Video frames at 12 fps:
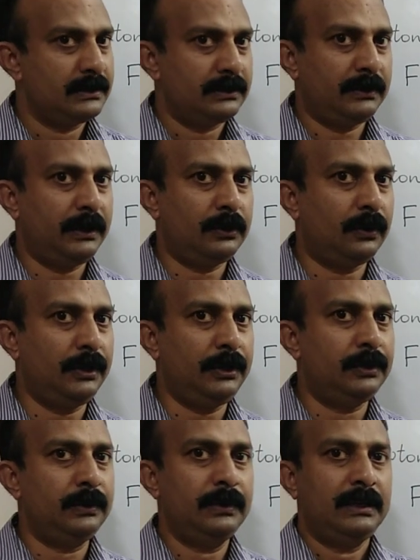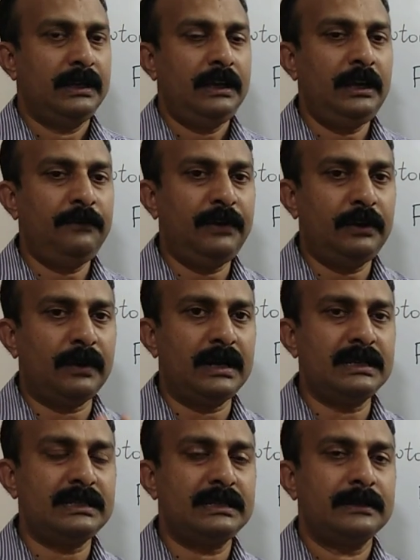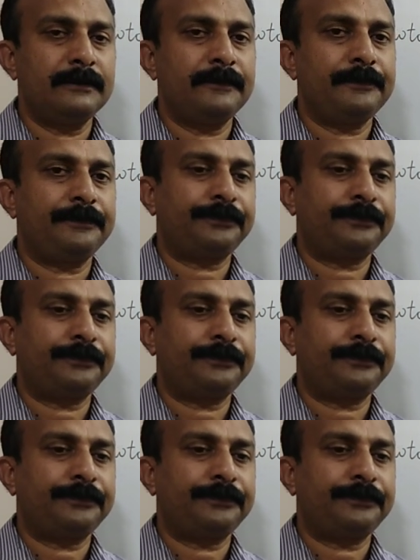So I told you, if it was